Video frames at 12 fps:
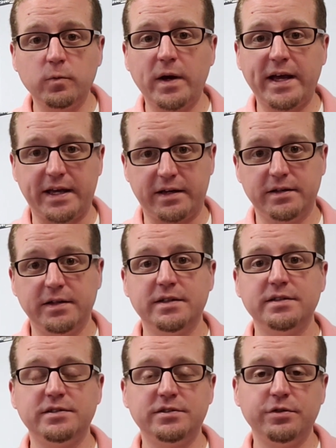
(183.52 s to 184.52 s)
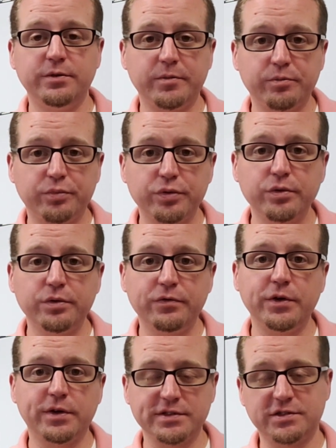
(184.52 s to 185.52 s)
way to improve
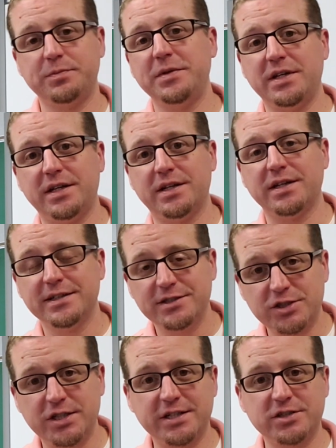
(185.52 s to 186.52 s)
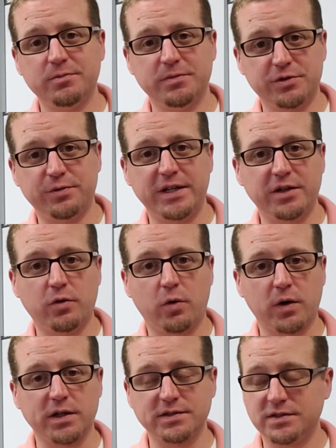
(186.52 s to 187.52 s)
your speed changing between
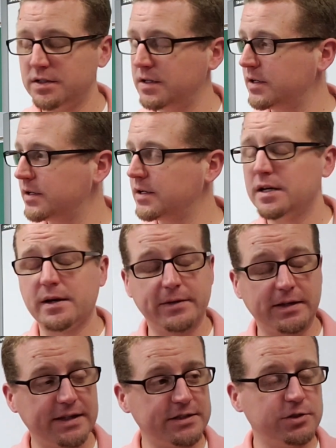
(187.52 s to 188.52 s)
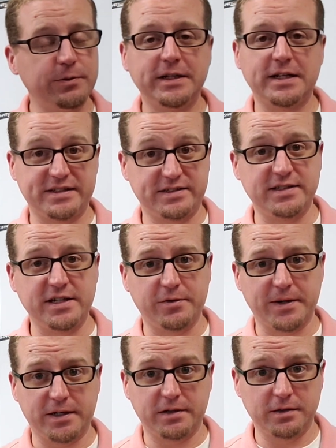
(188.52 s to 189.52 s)
chords. I'm going to let you in on the
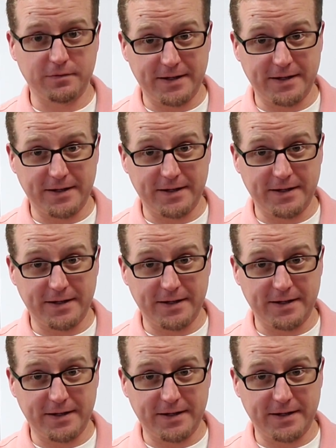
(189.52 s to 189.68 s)
secret. You